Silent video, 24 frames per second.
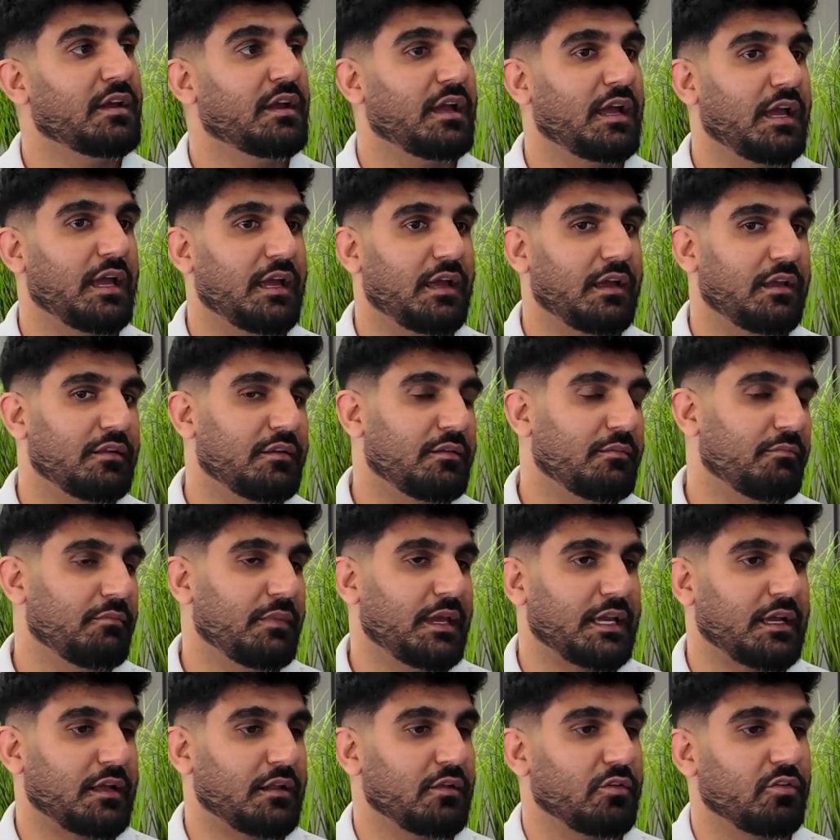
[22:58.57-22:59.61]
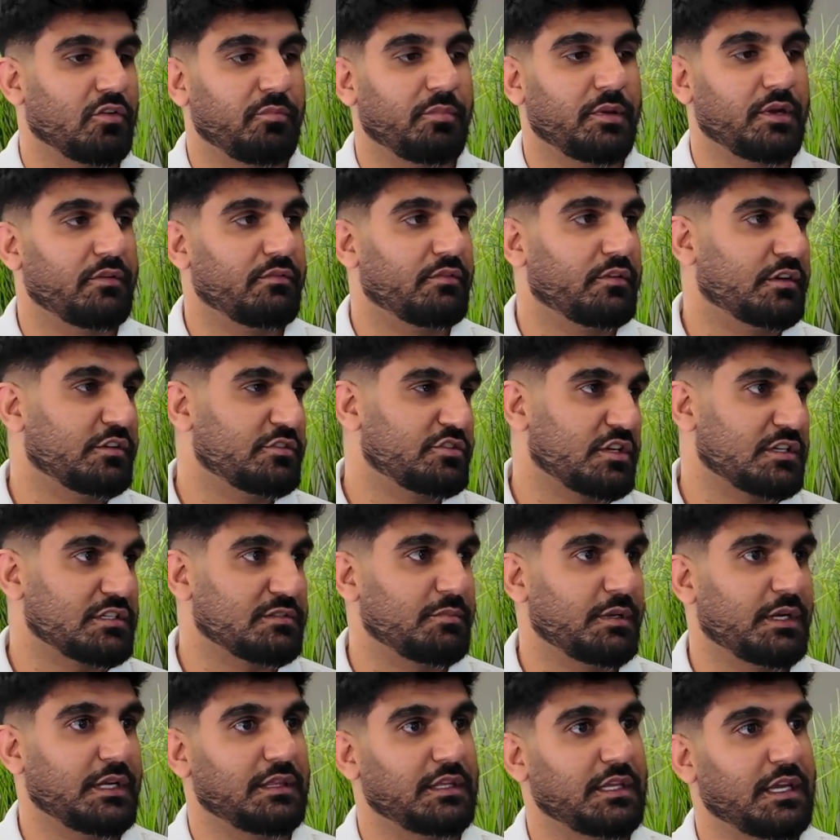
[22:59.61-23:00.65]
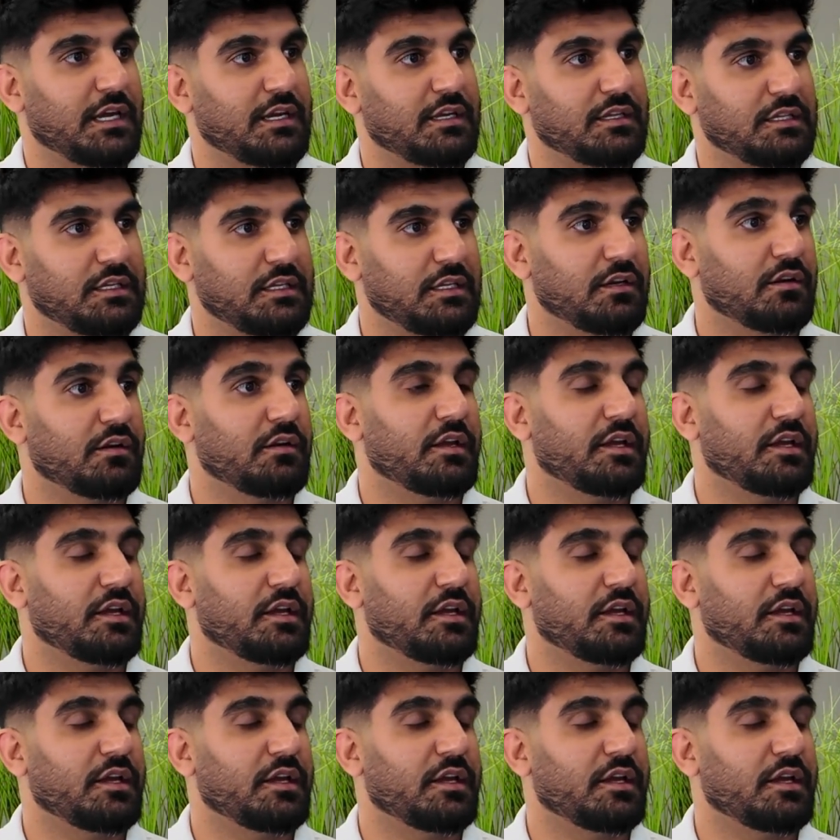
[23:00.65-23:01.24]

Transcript: and make a little bit of an adjustment at the end of the year